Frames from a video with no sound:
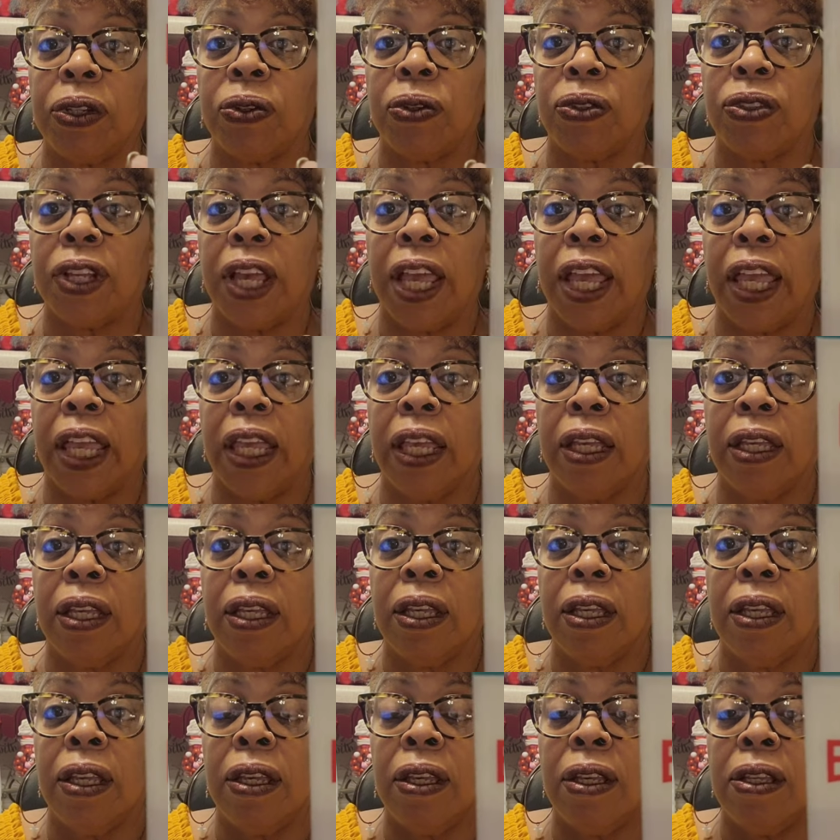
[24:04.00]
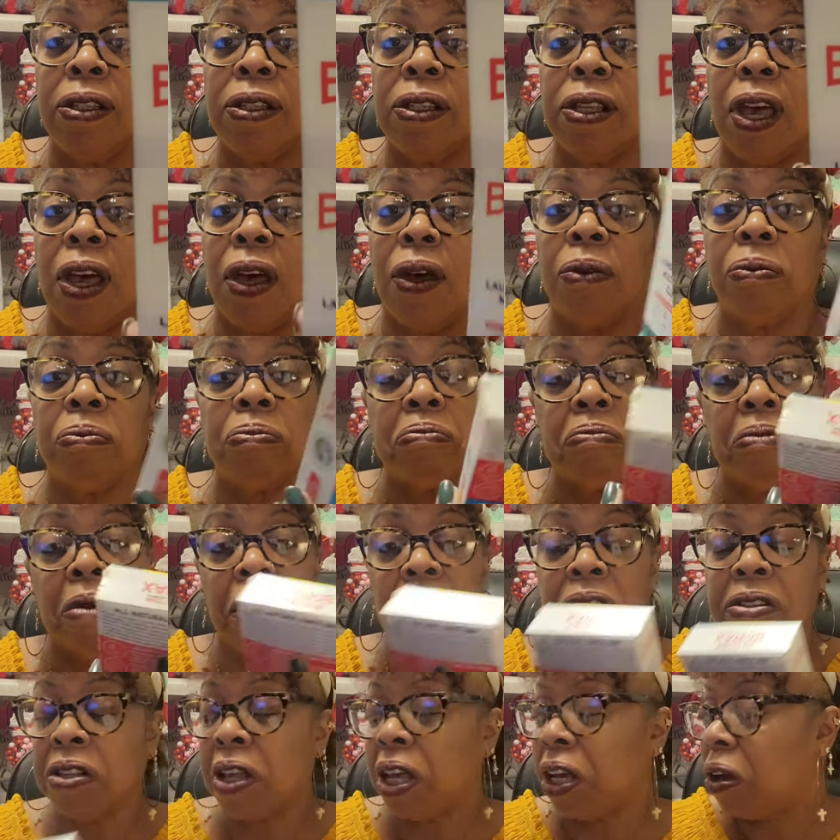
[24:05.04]
they're saying. So
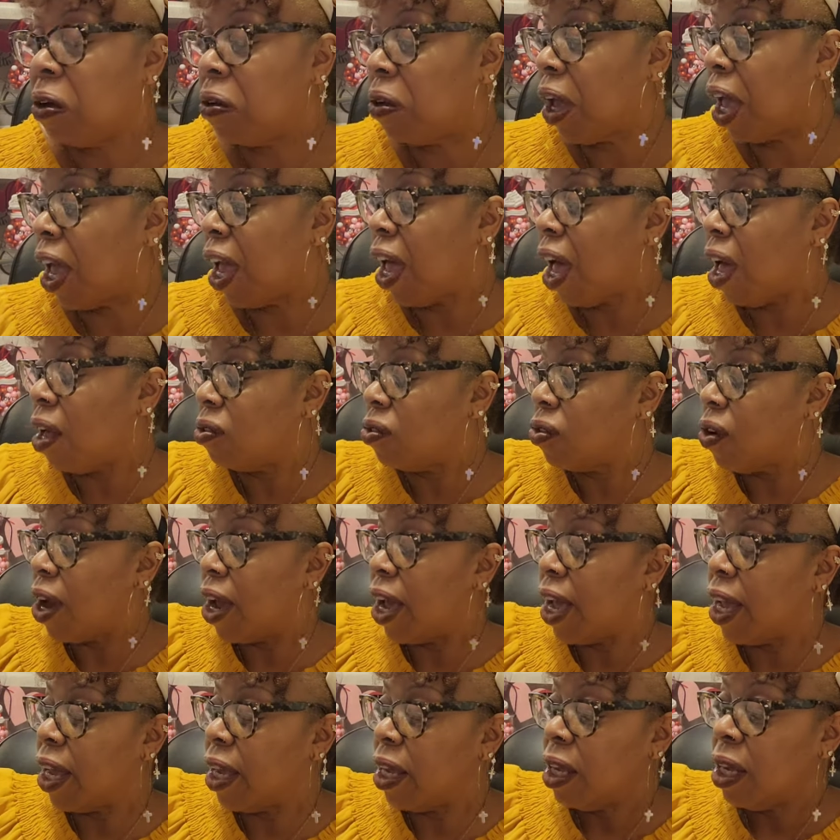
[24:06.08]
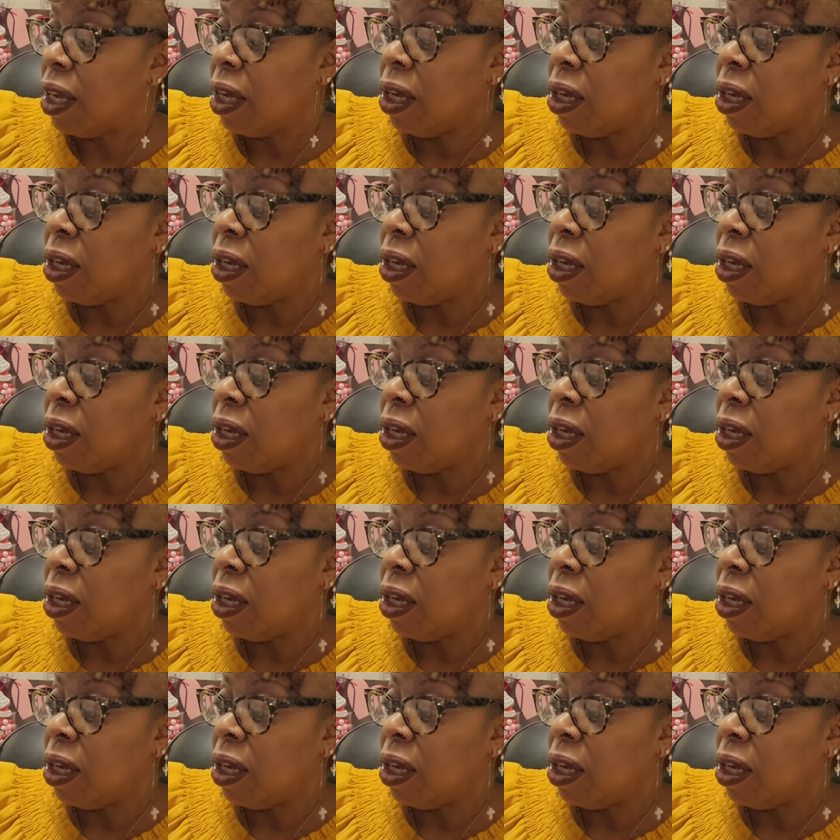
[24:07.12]
I was like, okay, I'll try it,